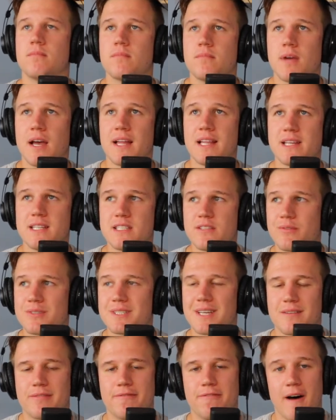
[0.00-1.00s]
At least if it was
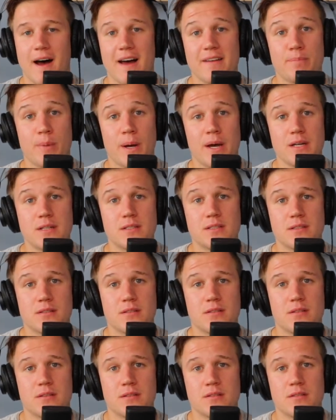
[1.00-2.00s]
like $5,
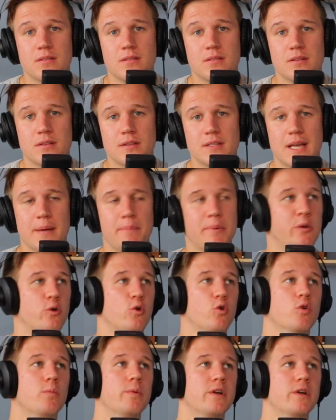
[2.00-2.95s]
that'd be cool.